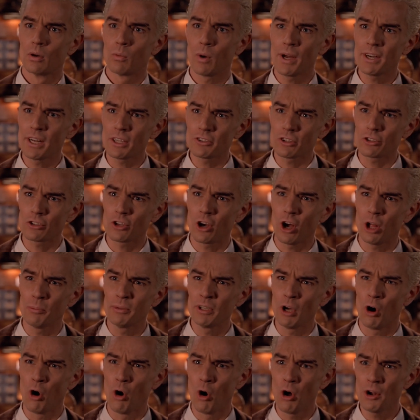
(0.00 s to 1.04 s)
Why not just call me
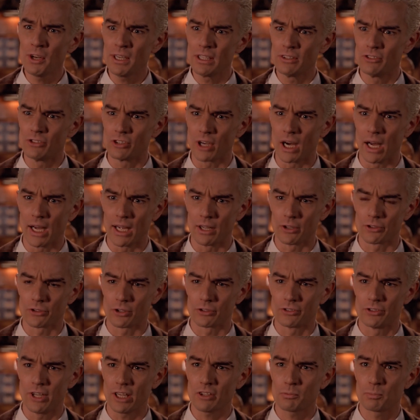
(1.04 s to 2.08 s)
Horny Giles or
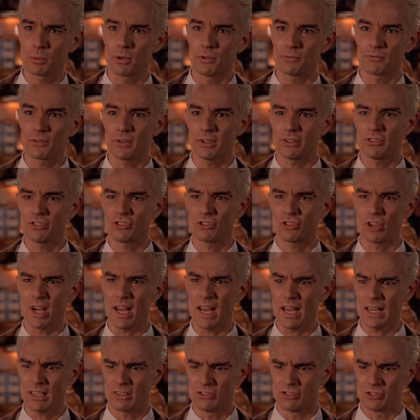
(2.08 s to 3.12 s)
Desperate for a
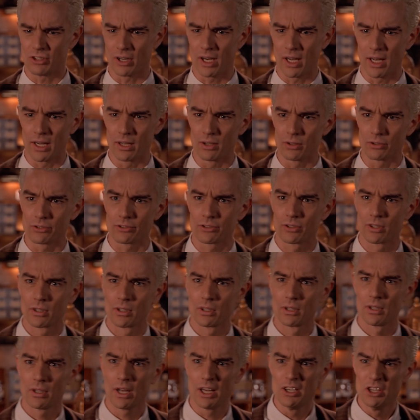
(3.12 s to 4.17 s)
Shag Giles?
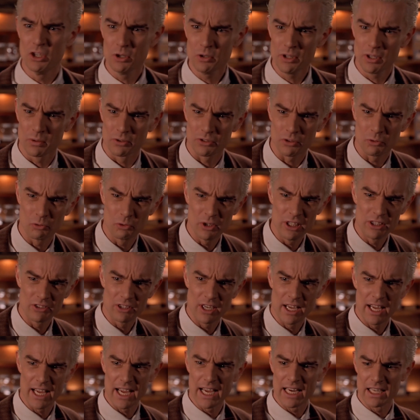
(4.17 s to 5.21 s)
I knew there was a reason
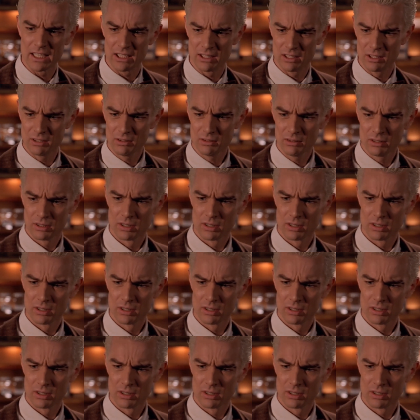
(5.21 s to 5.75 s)
I hated you.